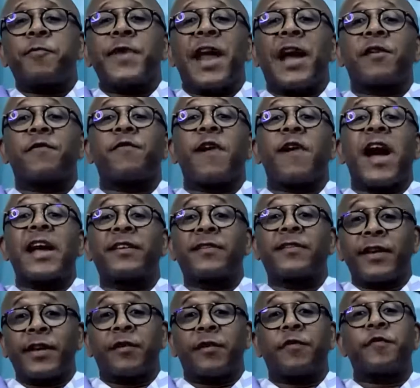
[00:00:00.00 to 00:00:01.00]
been
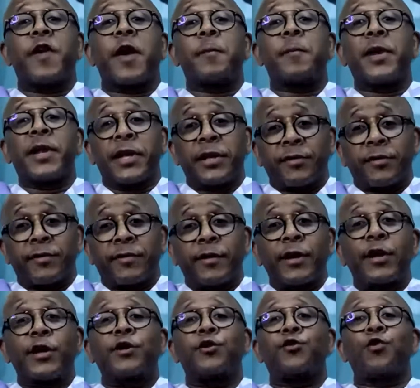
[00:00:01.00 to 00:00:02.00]
advising families
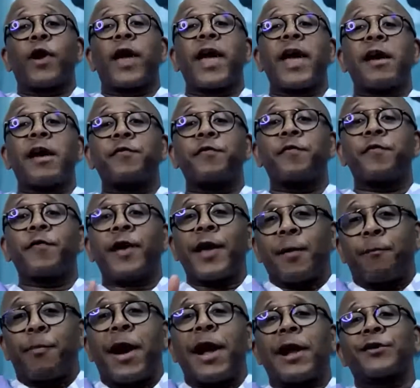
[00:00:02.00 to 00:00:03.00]
to have a
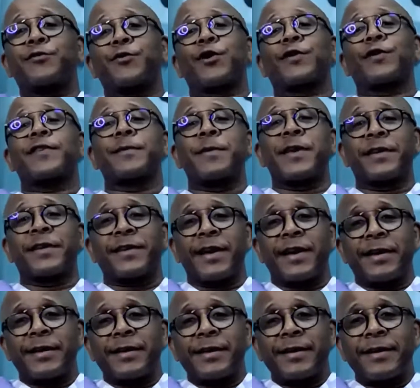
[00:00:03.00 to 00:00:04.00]
pulse
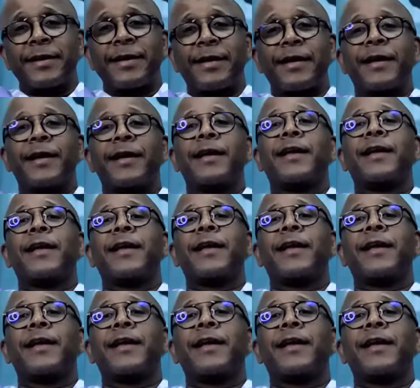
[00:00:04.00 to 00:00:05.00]
oximeter
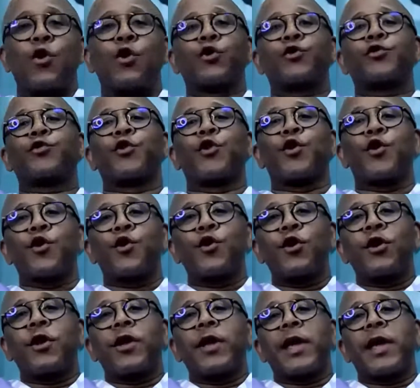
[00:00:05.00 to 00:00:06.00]
and also,
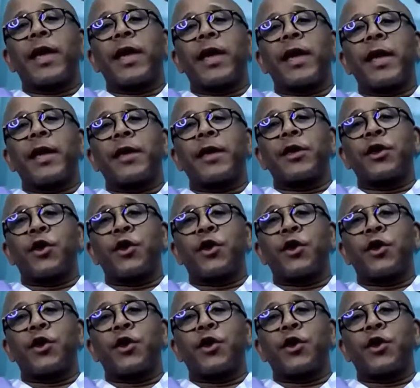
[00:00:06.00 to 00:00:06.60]
a